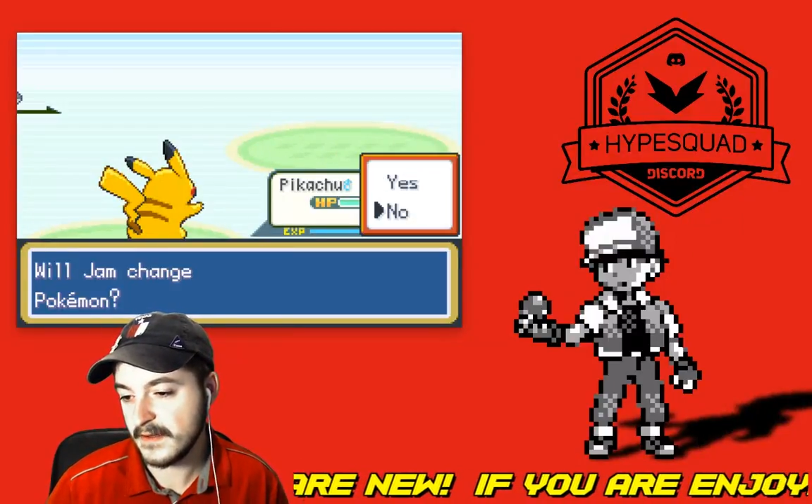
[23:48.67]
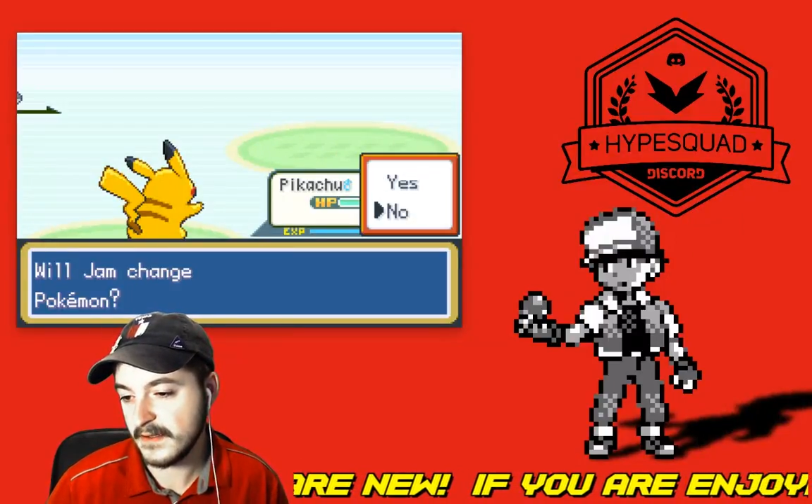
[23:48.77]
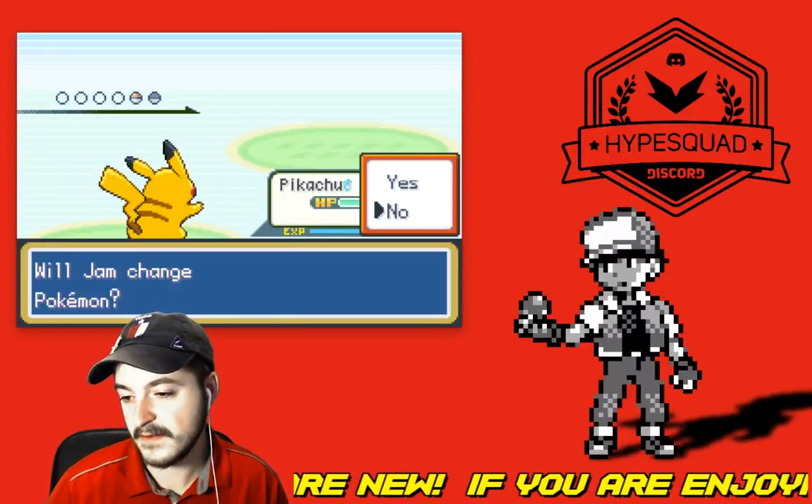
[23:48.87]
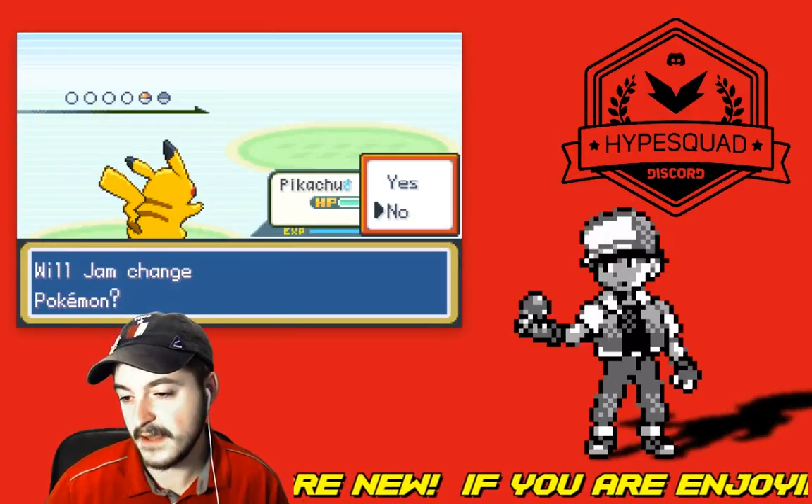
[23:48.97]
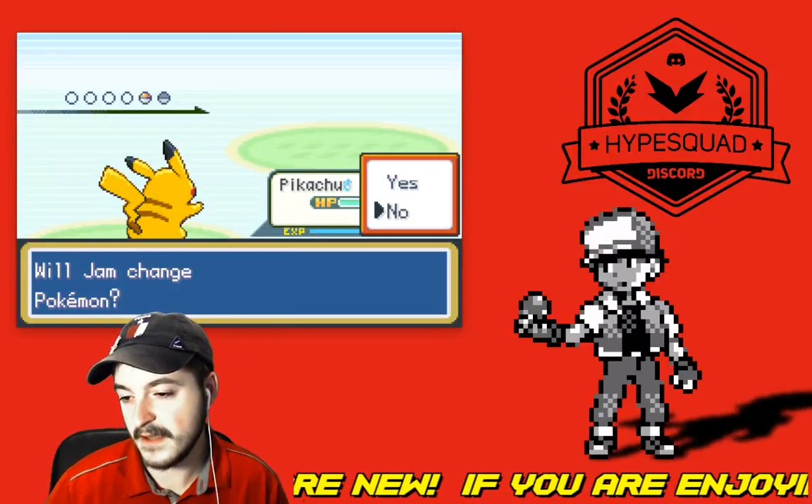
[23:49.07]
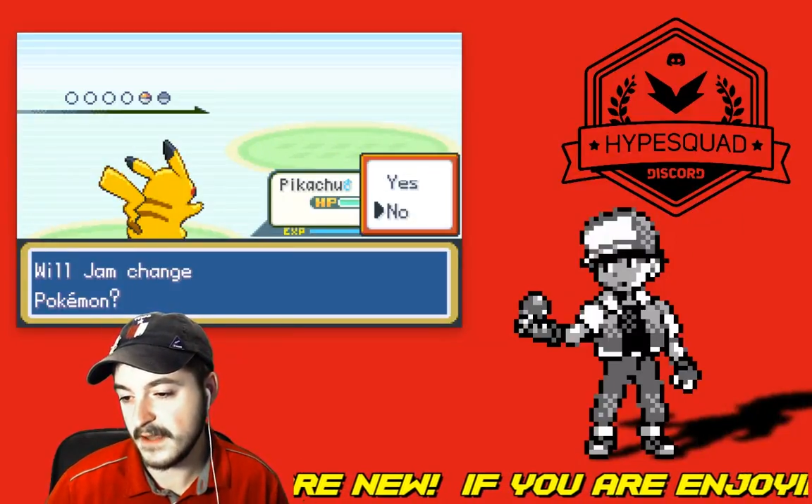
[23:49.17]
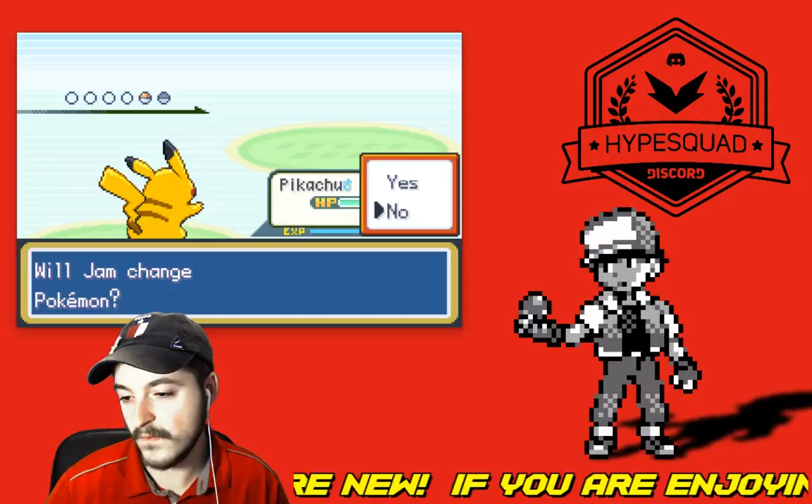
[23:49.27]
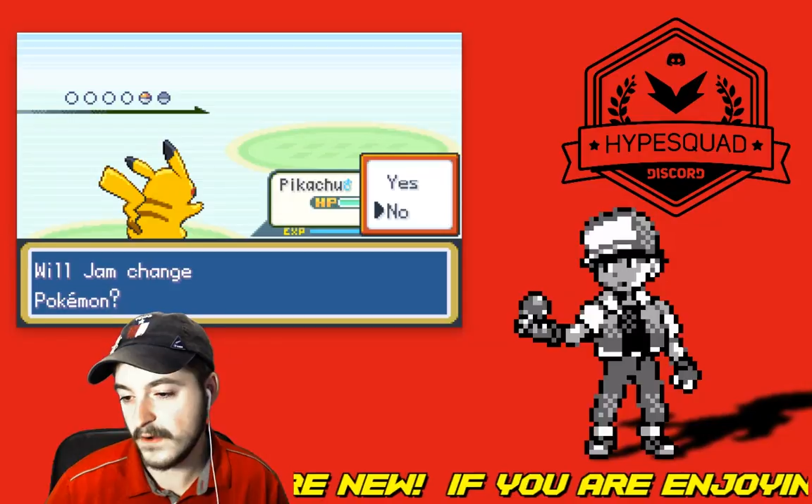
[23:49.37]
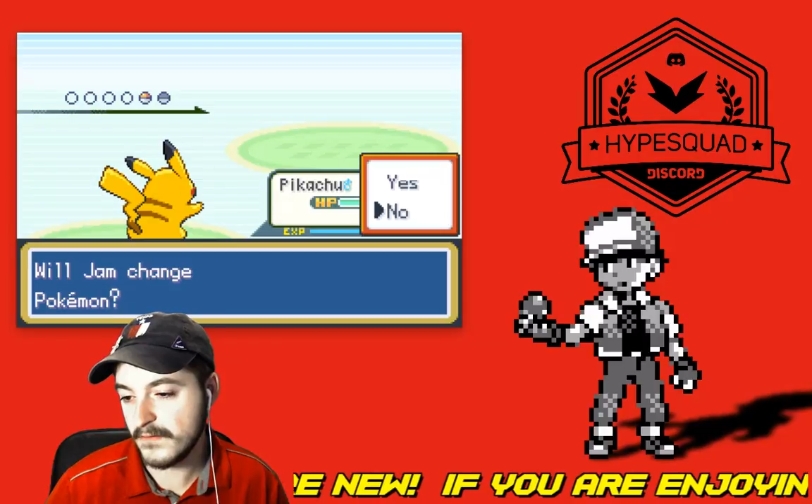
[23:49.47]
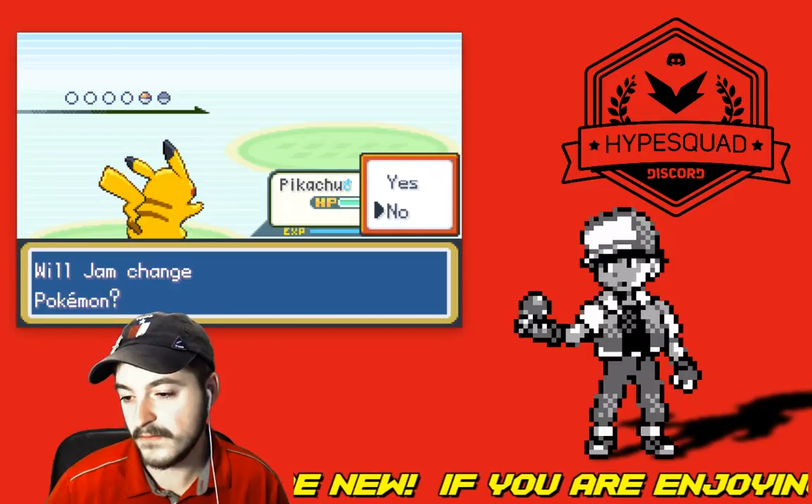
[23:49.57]
We've got
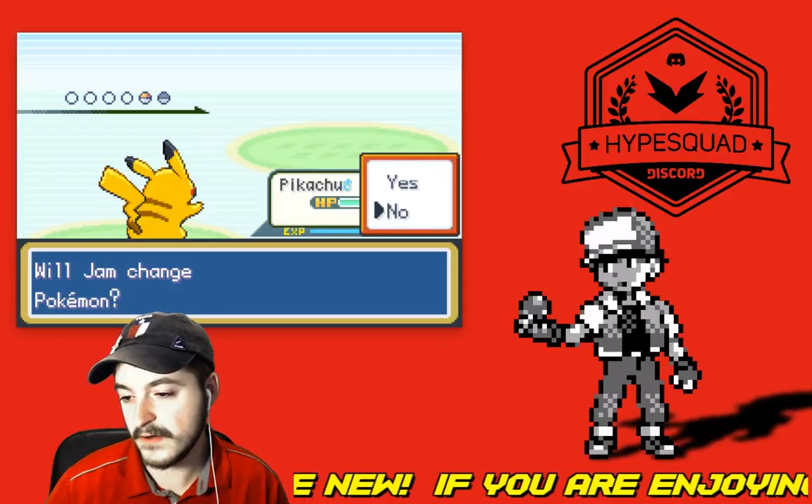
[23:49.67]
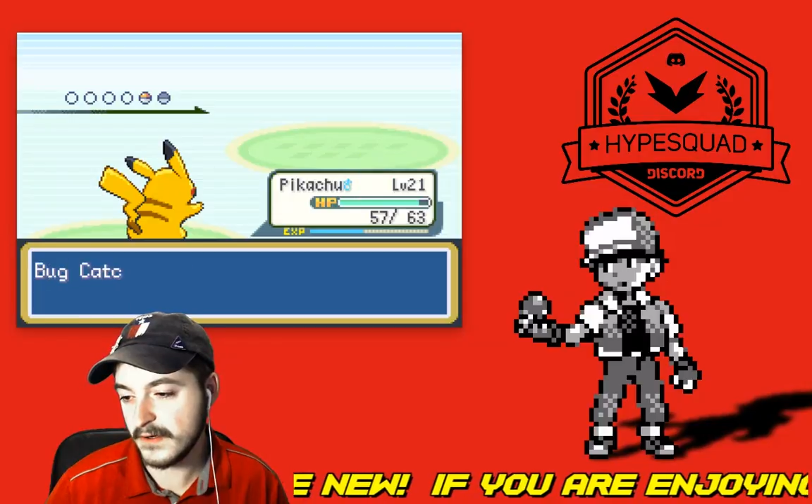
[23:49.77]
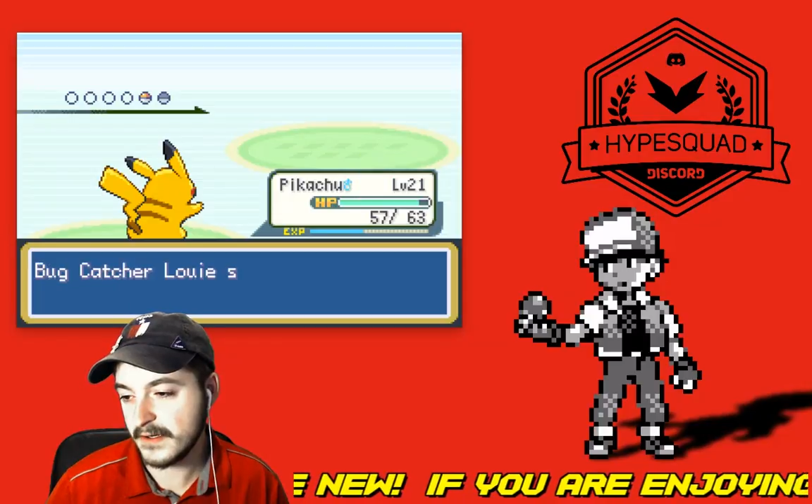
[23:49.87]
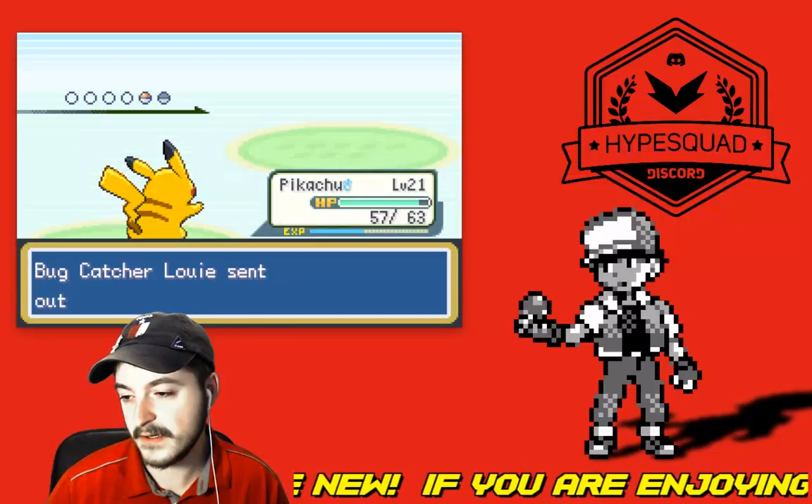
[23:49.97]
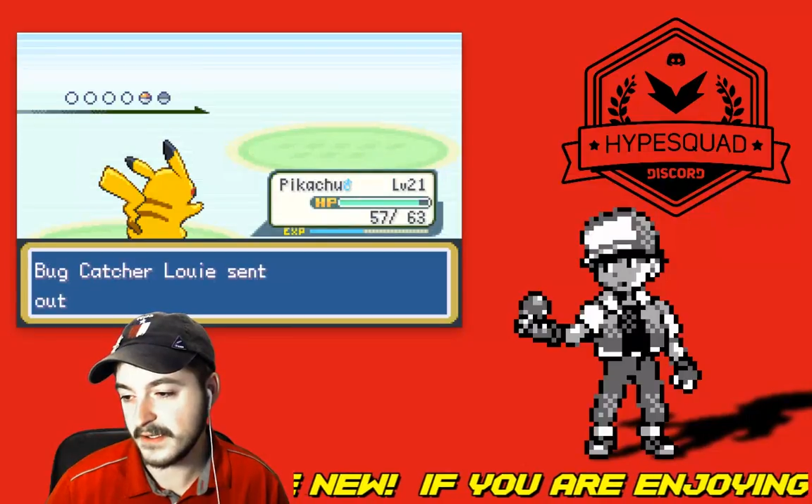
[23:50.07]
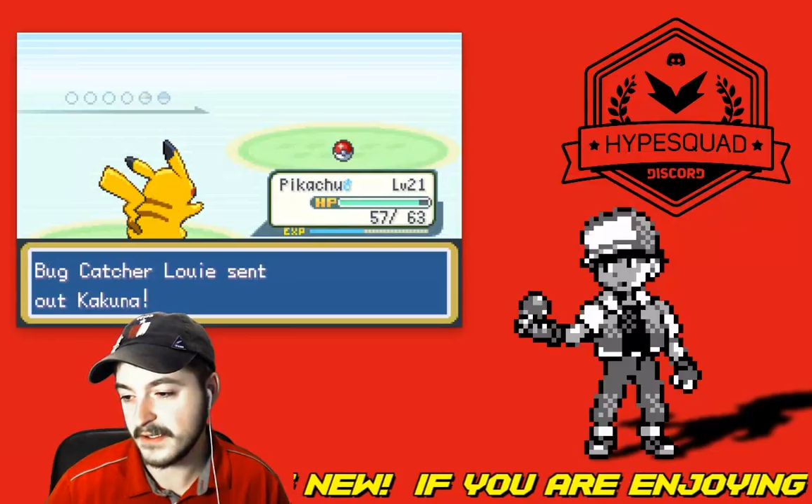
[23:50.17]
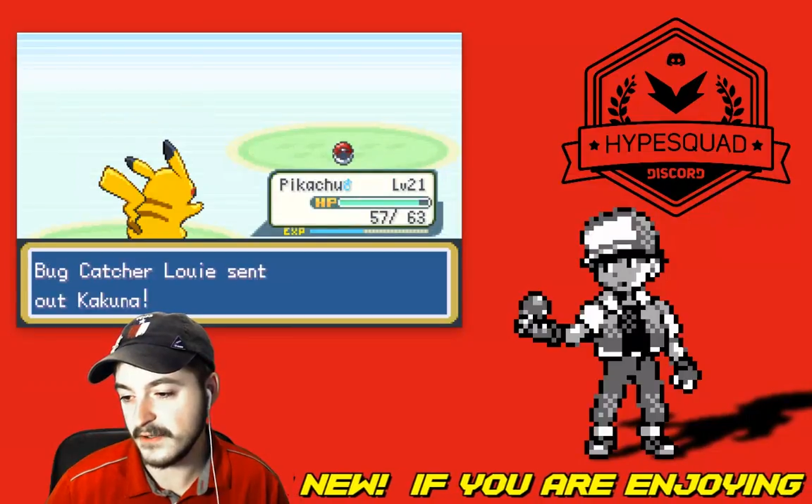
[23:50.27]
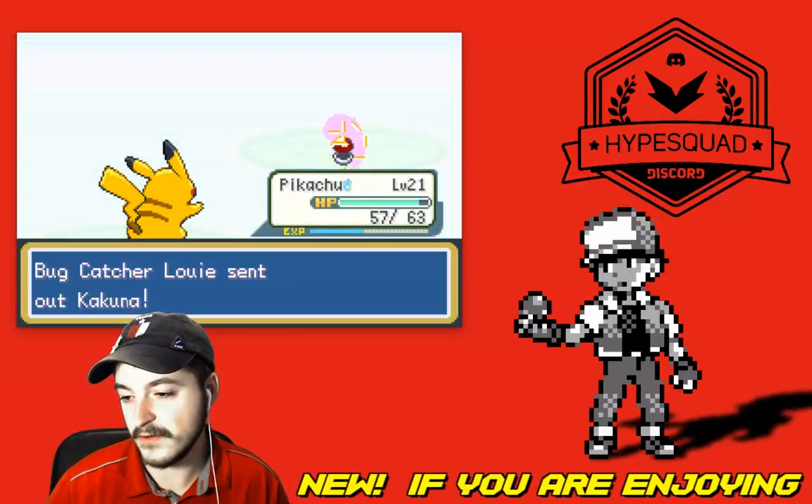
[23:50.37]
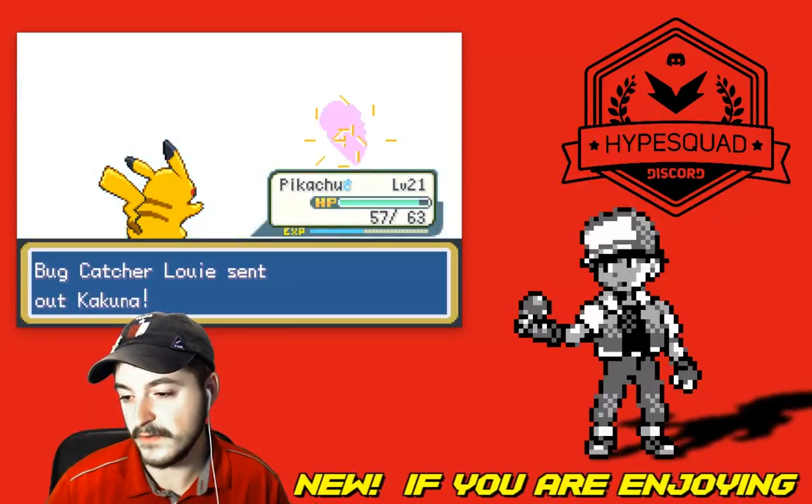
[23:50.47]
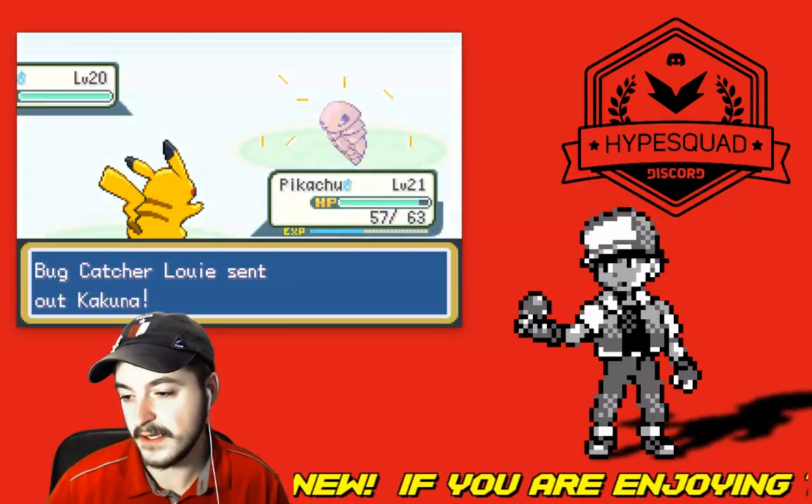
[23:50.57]
one more
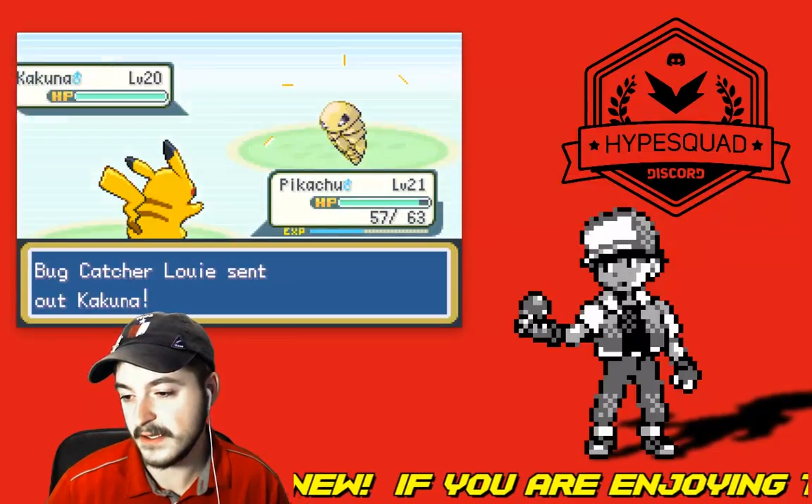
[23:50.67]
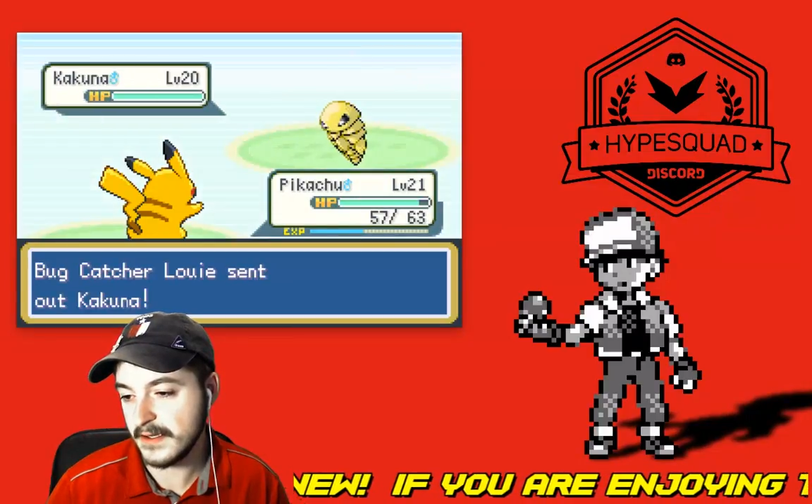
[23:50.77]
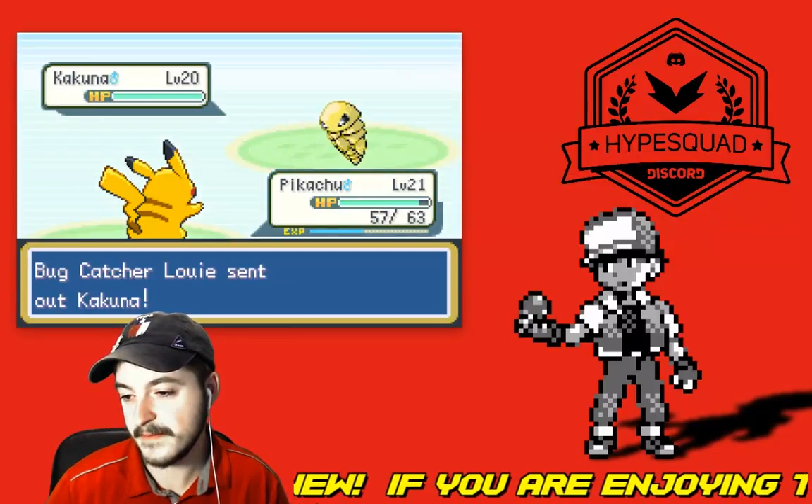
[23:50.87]
Kakuna.